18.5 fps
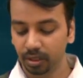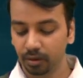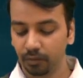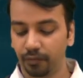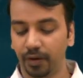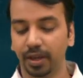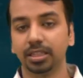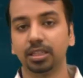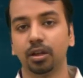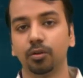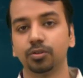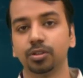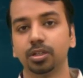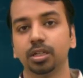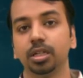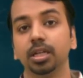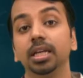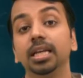
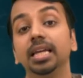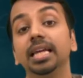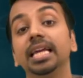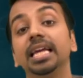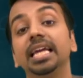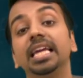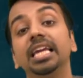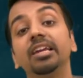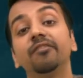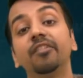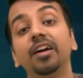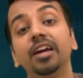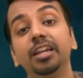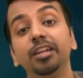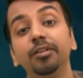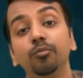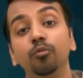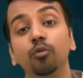5,000. If I
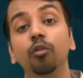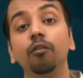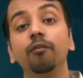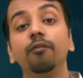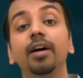remove